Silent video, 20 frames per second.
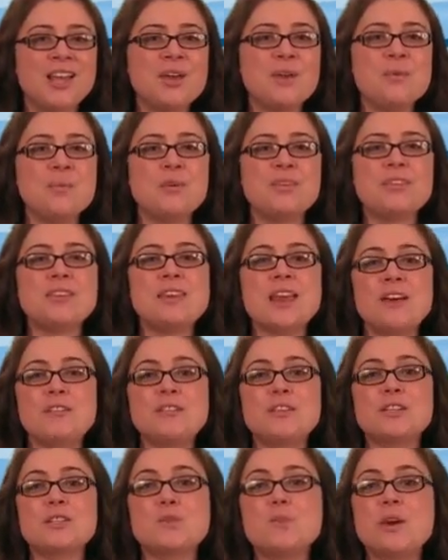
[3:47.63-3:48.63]
With the
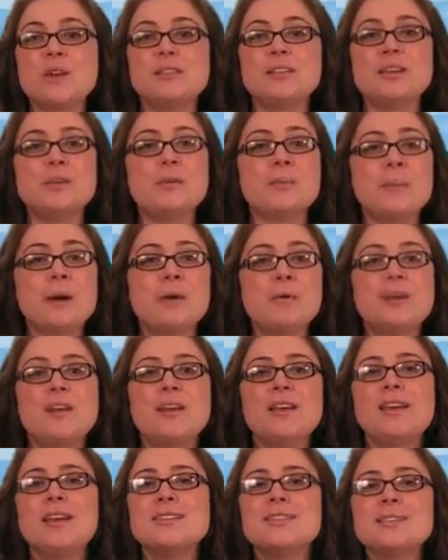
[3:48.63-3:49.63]
Netflix one-click remote,
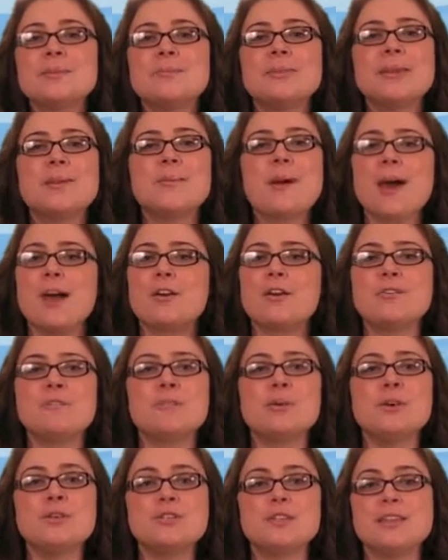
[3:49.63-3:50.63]
it's simply a matter of
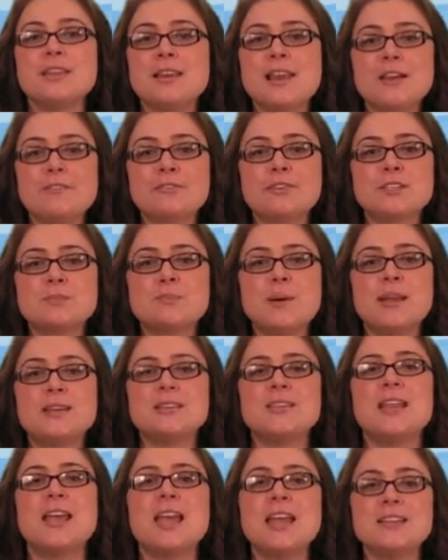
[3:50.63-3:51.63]
pushing the Netflix button to